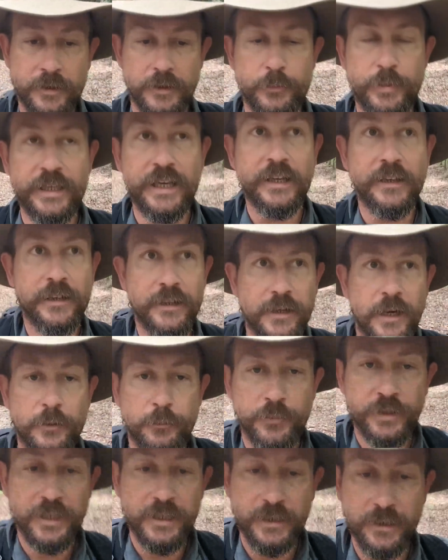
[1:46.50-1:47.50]
be ending
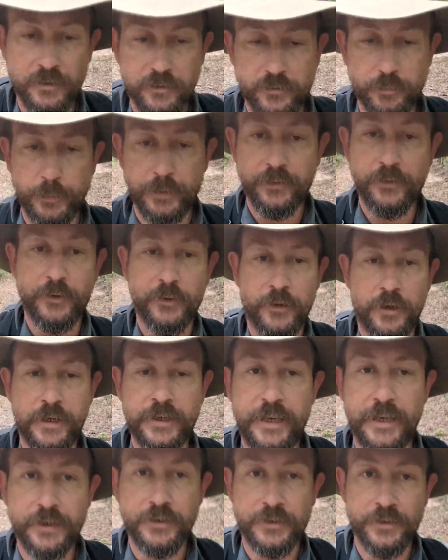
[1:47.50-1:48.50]
up needing to spend the night
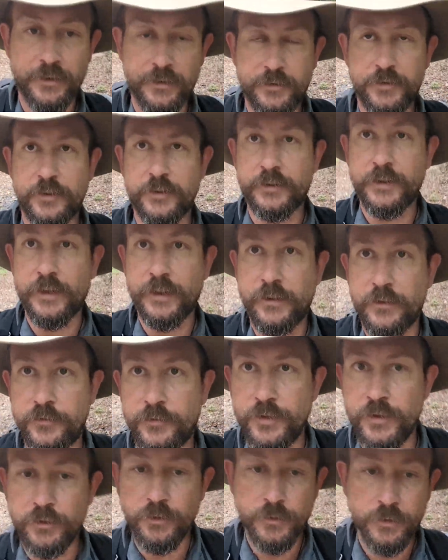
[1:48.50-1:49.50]
out, so I take a
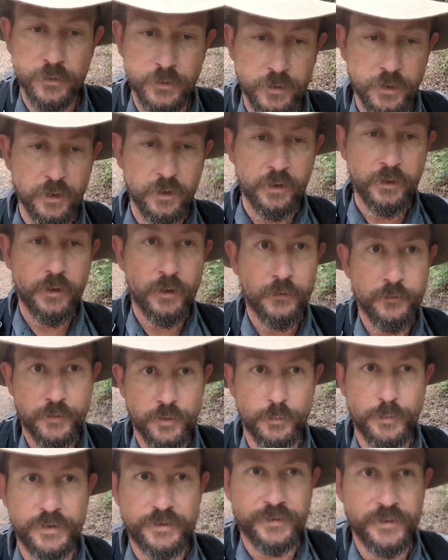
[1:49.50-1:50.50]
few
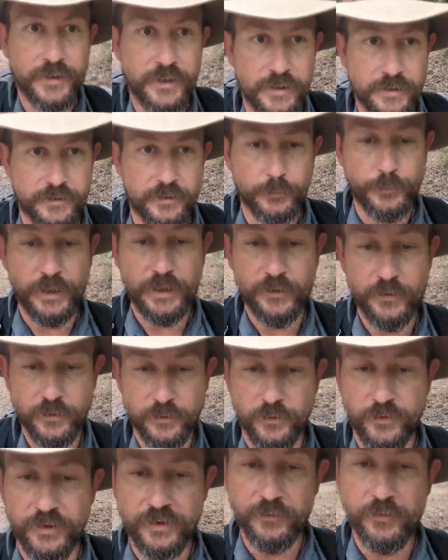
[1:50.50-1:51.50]
bits of kit to make
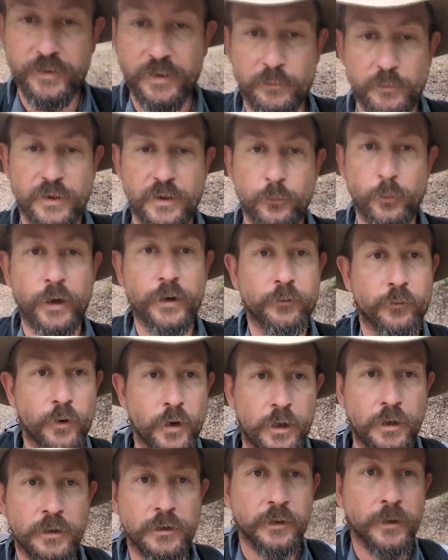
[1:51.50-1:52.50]
sure that if something went
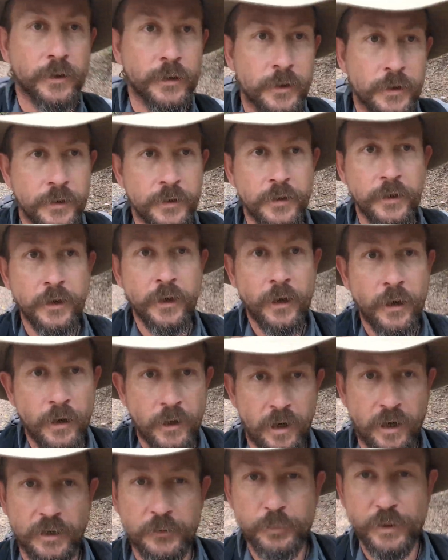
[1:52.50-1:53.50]
wrong,
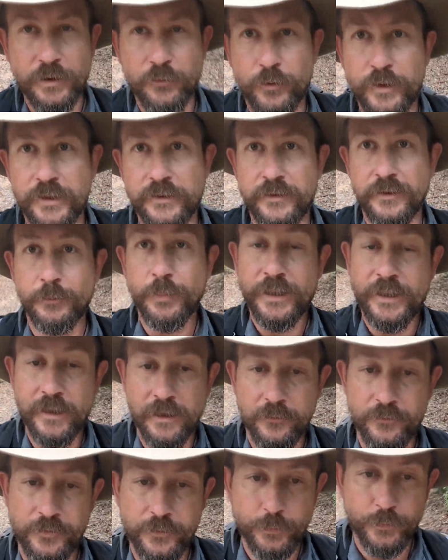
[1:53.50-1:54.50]
I'd be reasonably
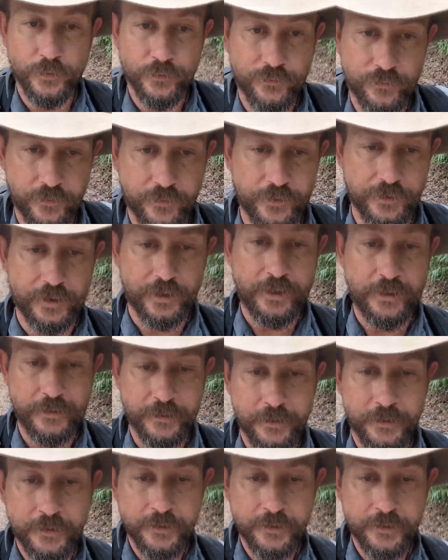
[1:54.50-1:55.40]
comfortable for the night.